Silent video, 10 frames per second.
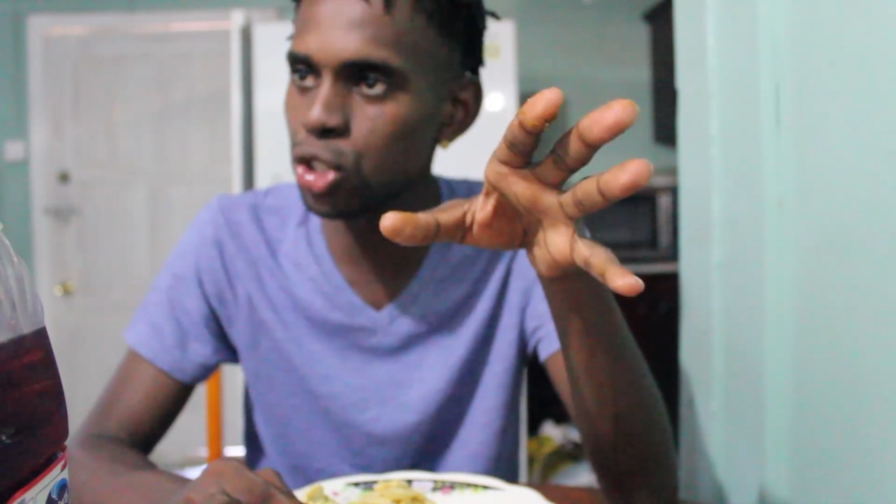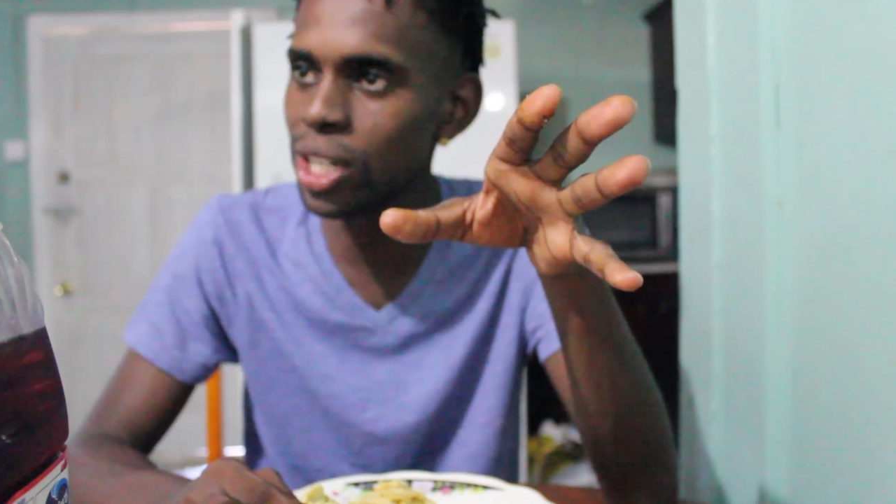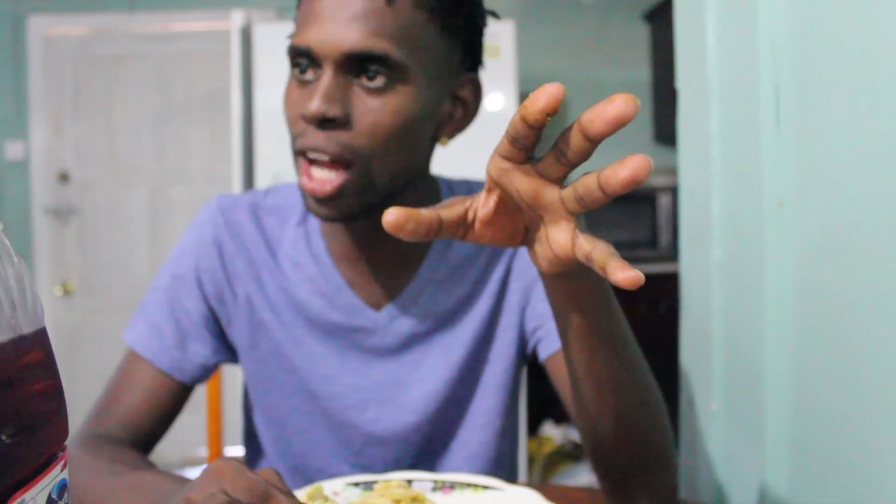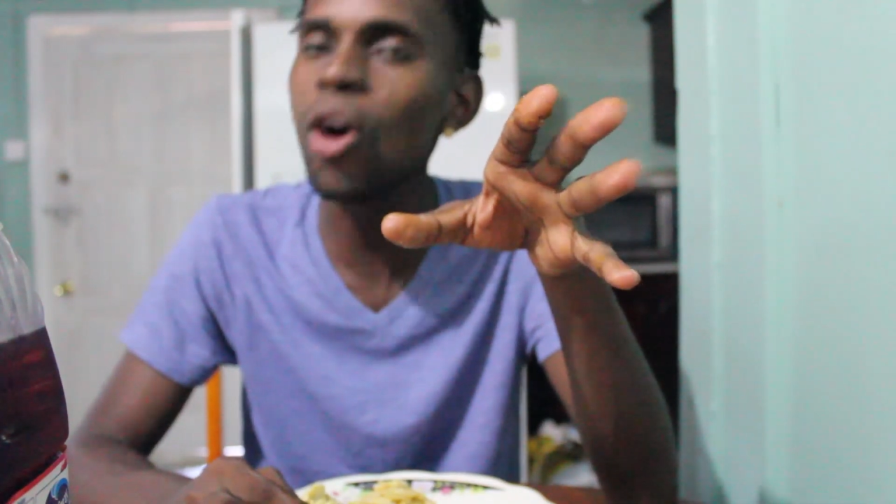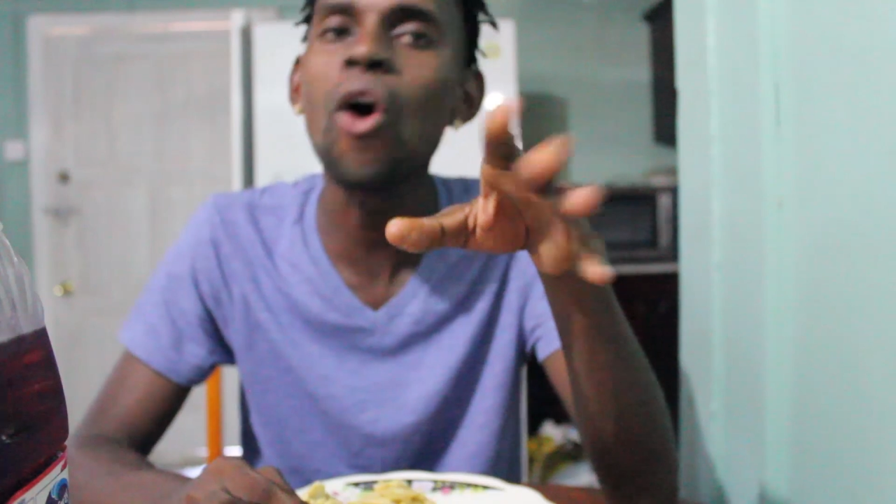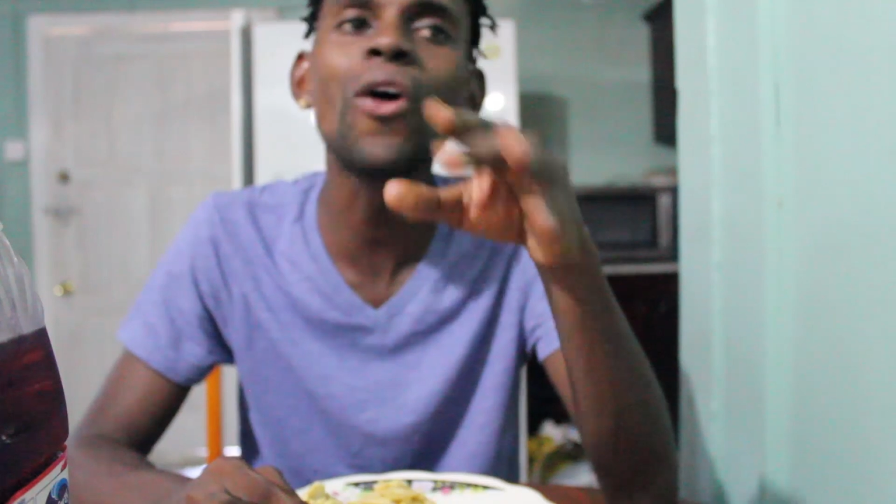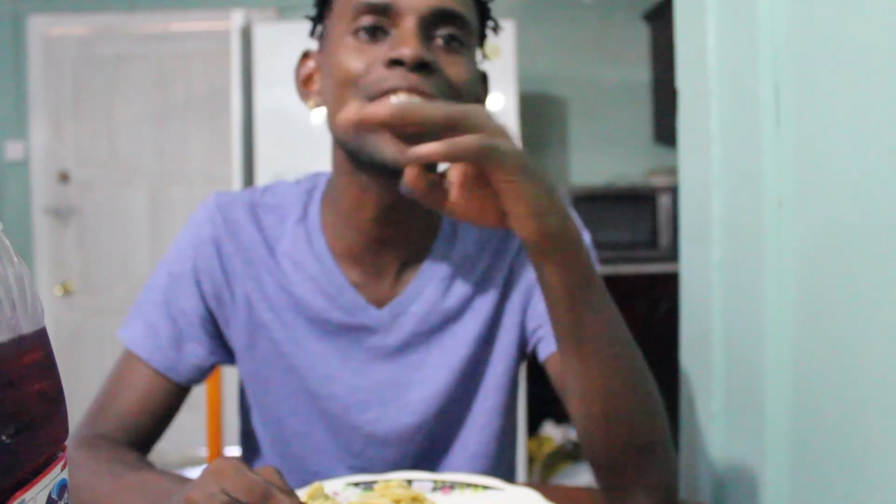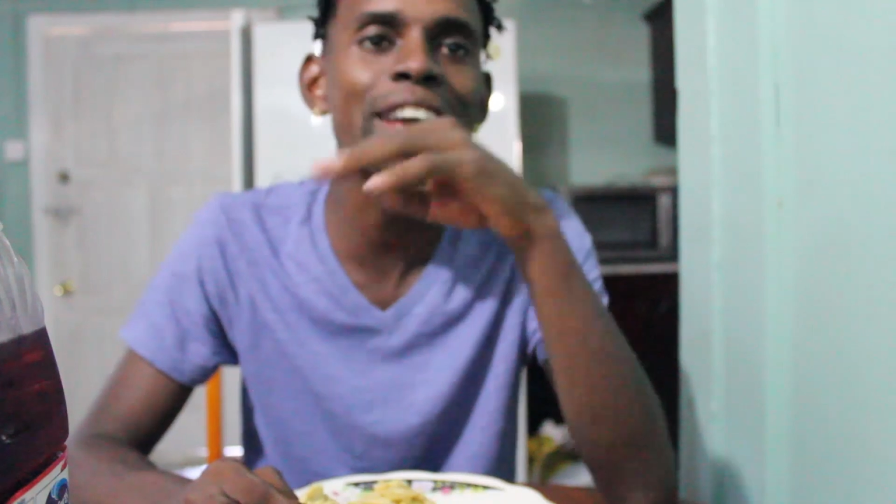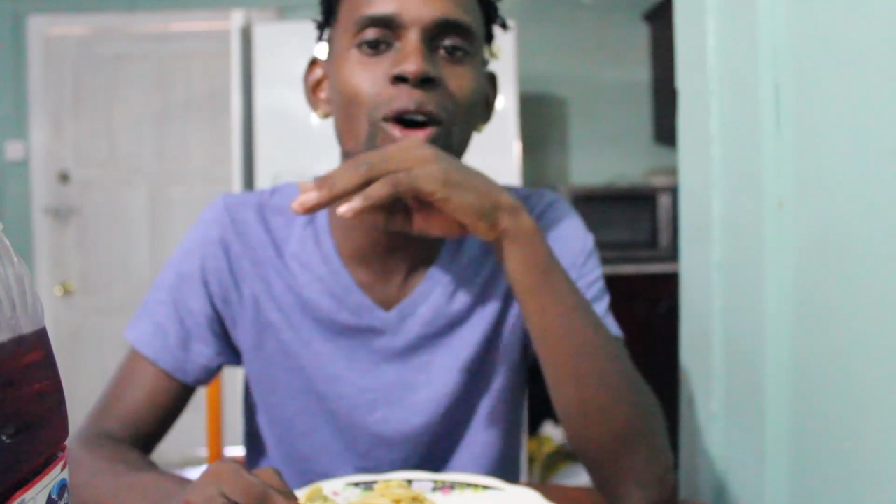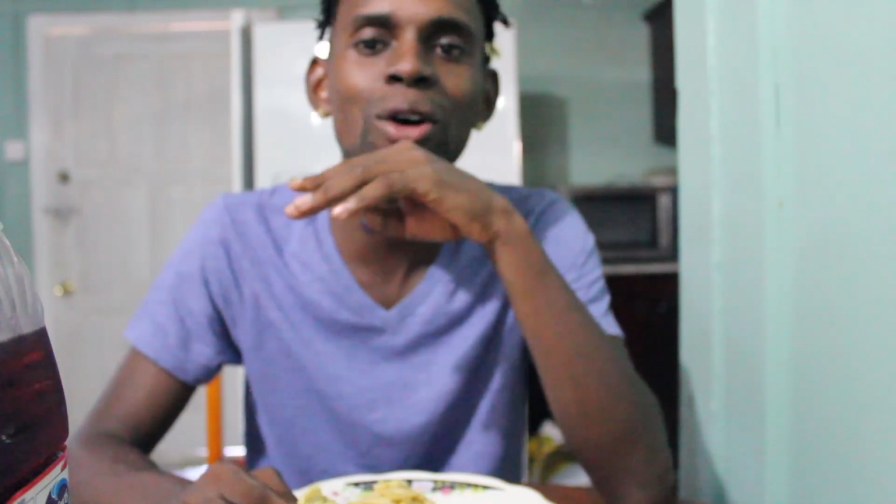Trinidad.
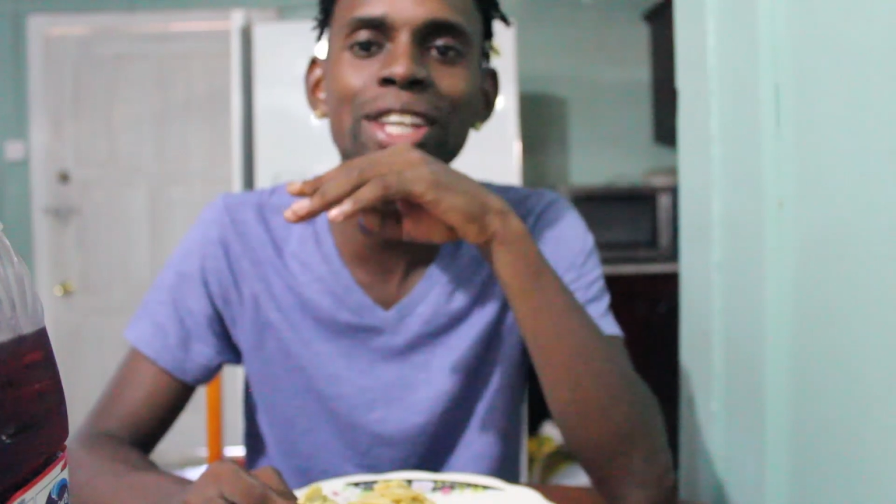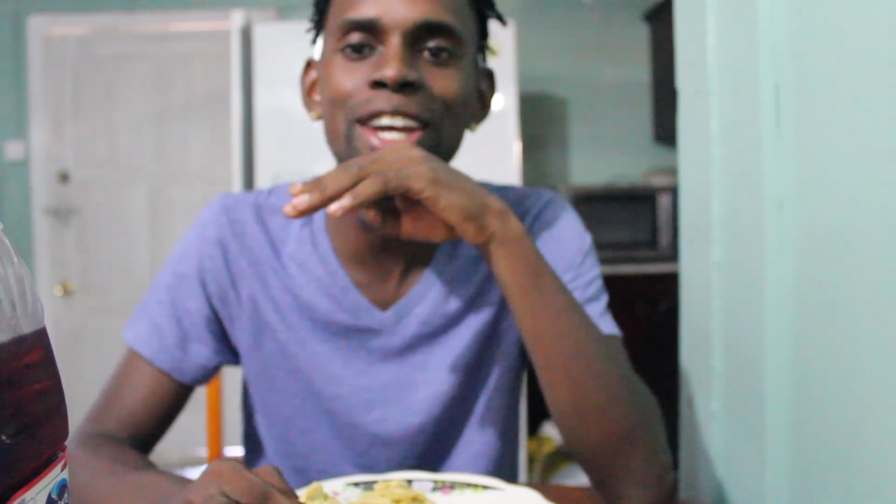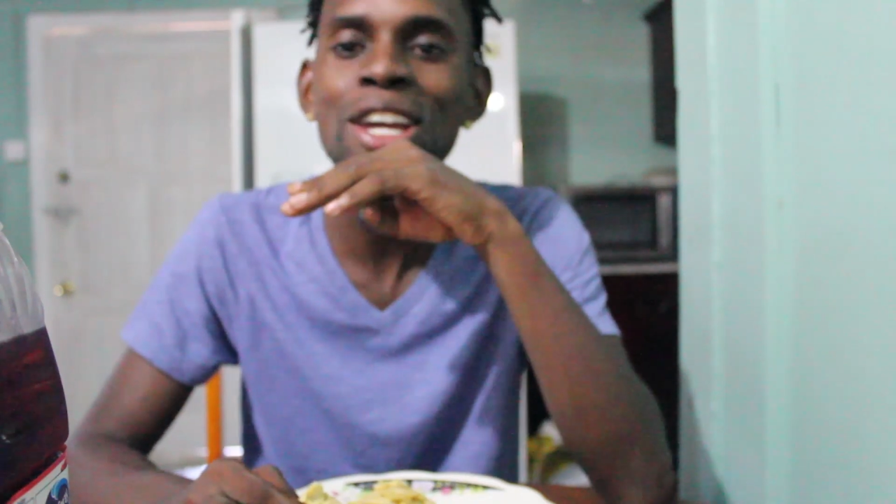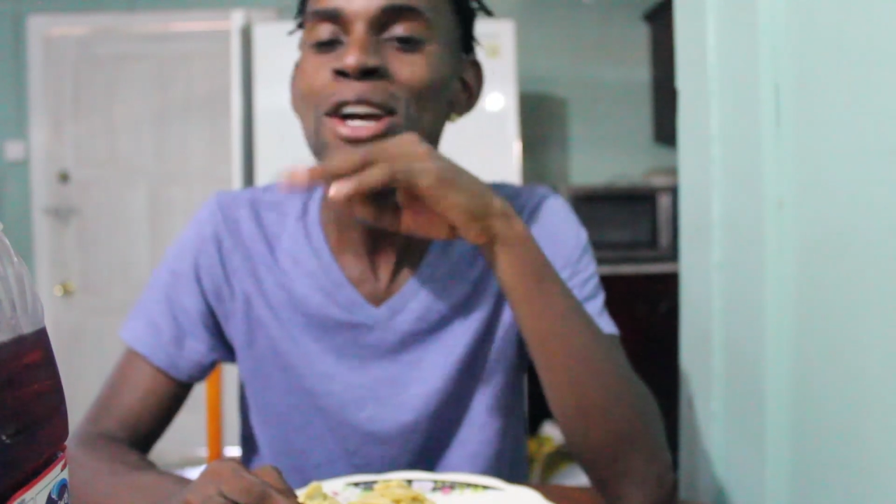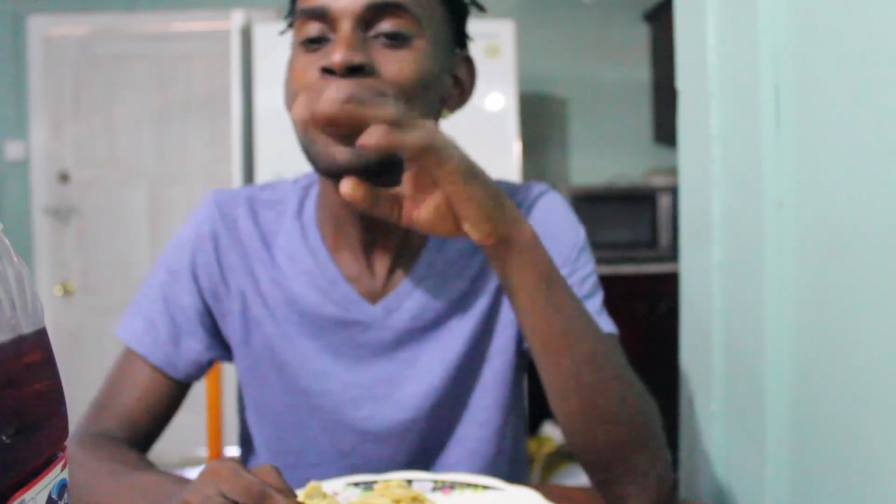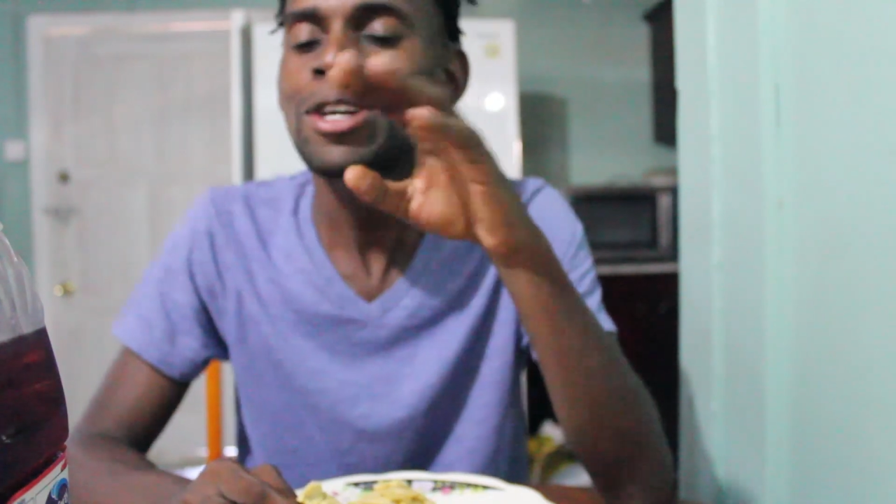Okay.